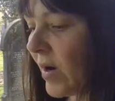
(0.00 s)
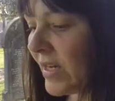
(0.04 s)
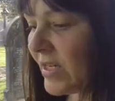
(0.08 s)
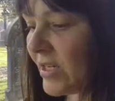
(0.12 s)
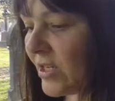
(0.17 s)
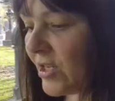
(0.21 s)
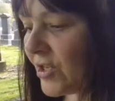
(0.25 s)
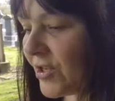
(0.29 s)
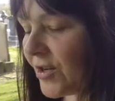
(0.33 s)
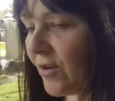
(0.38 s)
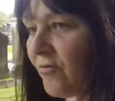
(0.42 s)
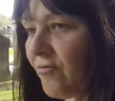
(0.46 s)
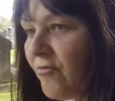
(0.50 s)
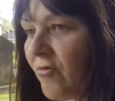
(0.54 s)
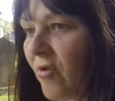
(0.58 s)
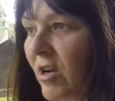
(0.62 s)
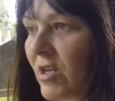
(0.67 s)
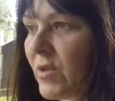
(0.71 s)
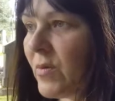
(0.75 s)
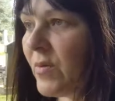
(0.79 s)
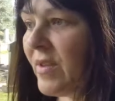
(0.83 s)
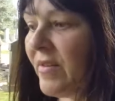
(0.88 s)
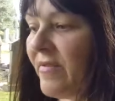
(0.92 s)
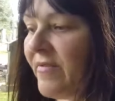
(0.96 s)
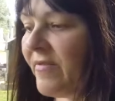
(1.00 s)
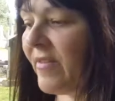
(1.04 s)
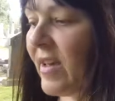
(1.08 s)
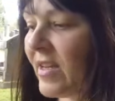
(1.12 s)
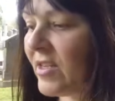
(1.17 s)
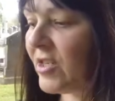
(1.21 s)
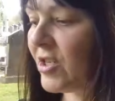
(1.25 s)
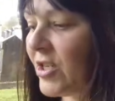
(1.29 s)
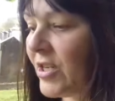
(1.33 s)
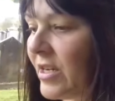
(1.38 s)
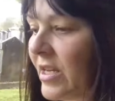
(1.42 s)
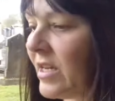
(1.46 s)
wages don't rise with
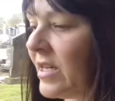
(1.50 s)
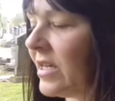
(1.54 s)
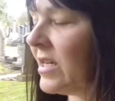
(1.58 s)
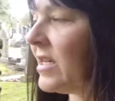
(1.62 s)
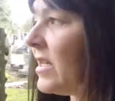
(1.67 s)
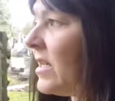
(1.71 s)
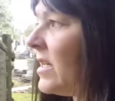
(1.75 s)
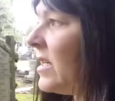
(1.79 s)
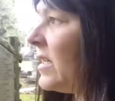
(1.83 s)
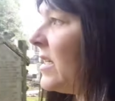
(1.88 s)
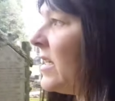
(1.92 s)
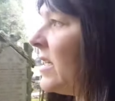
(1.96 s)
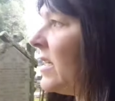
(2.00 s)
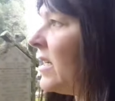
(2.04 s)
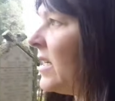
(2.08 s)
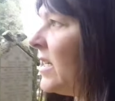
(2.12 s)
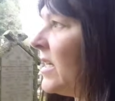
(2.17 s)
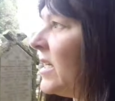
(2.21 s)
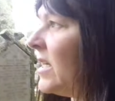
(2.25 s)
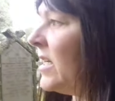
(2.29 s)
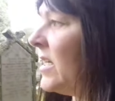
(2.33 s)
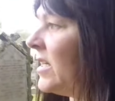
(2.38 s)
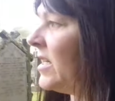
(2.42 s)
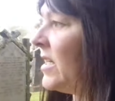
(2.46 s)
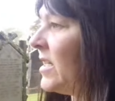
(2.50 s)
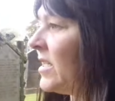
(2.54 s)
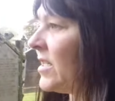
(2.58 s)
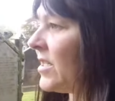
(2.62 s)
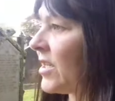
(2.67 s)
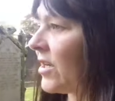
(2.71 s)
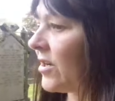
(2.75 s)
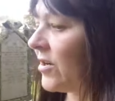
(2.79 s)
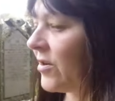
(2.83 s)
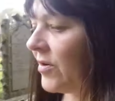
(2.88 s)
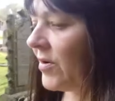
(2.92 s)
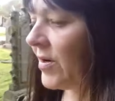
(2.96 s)
inflation.
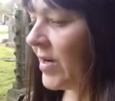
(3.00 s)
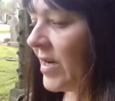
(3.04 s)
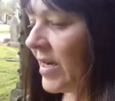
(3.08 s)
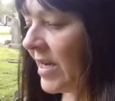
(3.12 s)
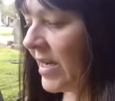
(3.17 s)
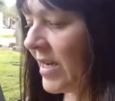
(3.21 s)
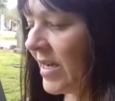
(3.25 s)
So,